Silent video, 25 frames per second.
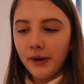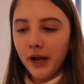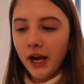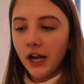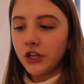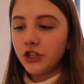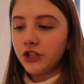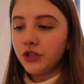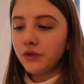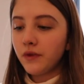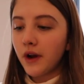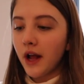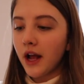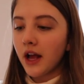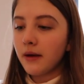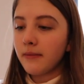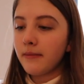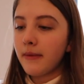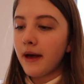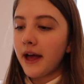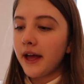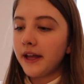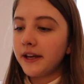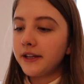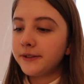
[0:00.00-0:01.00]
but I do
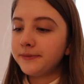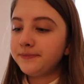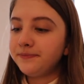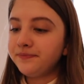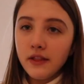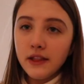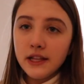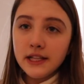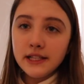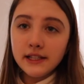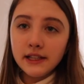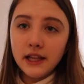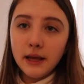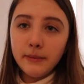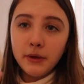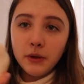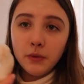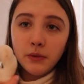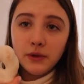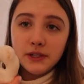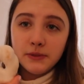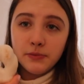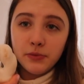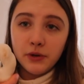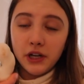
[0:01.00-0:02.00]
recommend this
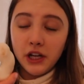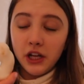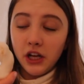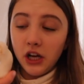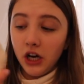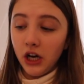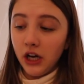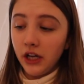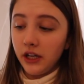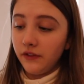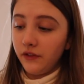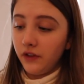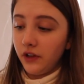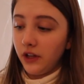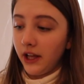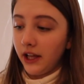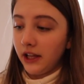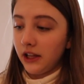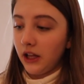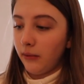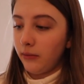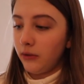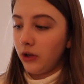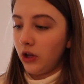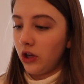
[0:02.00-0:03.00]
lemon one's pretty good if you
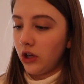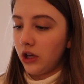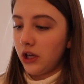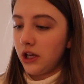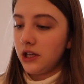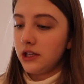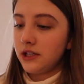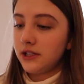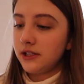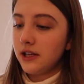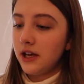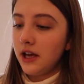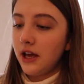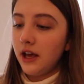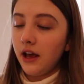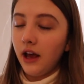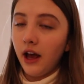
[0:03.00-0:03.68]
like lemon cookies.